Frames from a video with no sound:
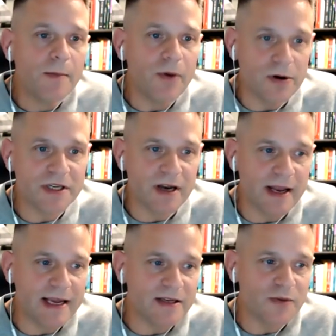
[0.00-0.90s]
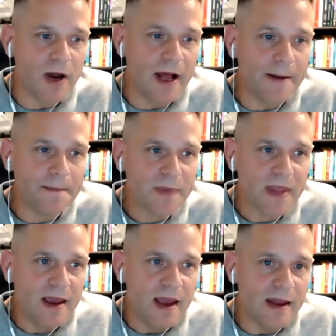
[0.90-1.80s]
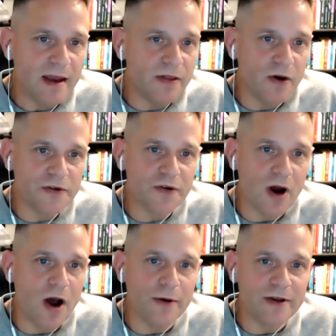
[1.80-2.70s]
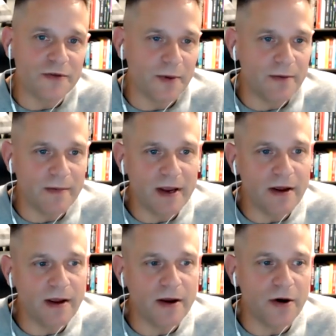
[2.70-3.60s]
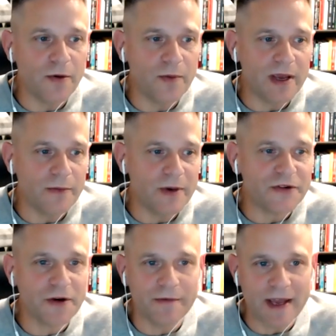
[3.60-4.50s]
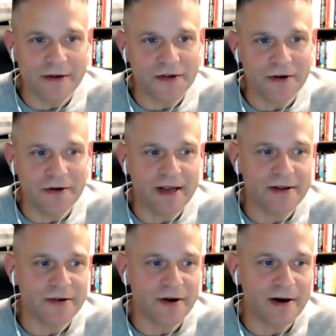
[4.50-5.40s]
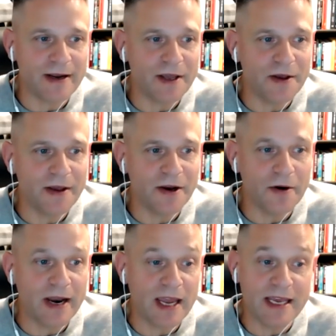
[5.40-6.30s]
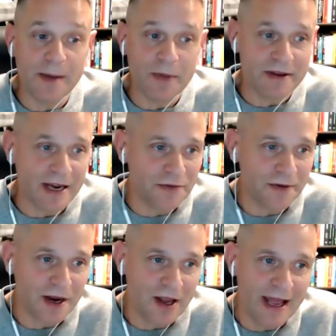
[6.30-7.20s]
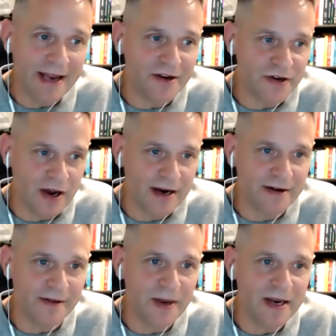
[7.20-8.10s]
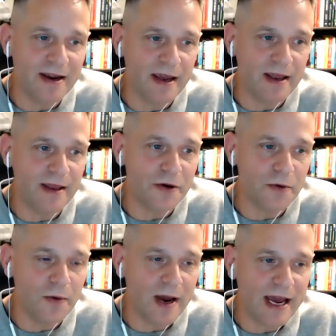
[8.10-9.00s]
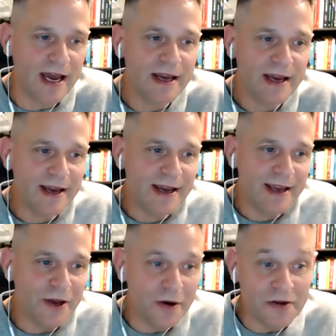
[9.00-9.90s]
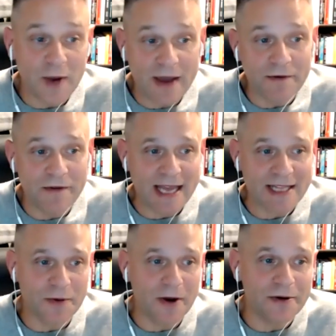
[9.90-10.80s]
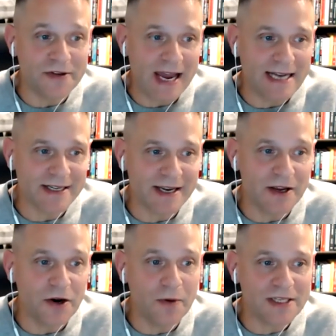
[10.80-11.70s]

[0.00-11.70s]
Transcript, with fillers: personally as well and and those are always when you know we we survey the students or you know and i keep in touch with a lot and you talk to them and you you uh, you know as we have events we always ask you know